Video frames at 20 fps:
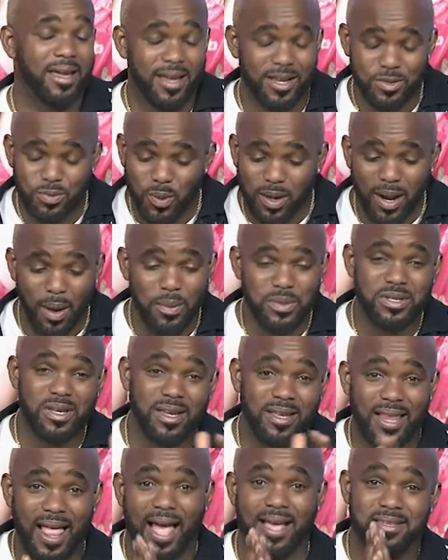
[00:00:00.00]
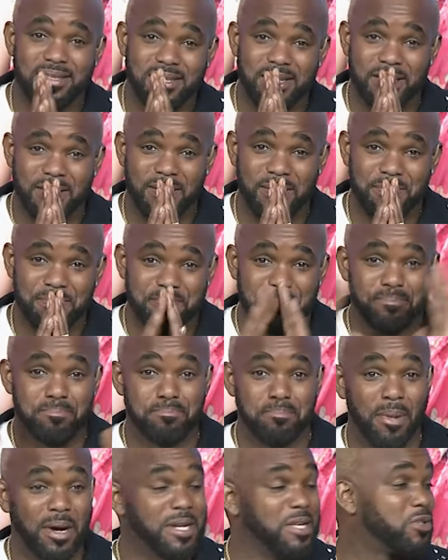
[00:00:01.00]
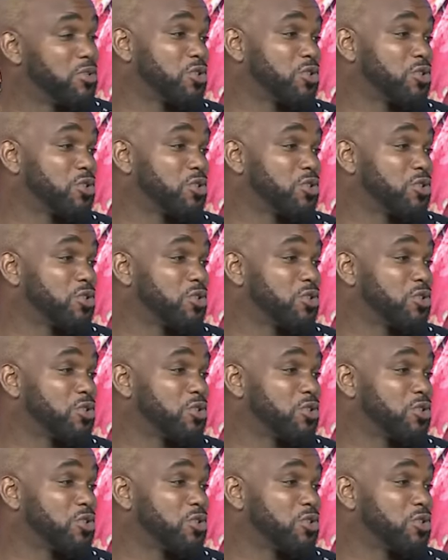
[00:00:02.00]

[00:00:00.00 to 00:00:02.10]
here's one that was a classic, Money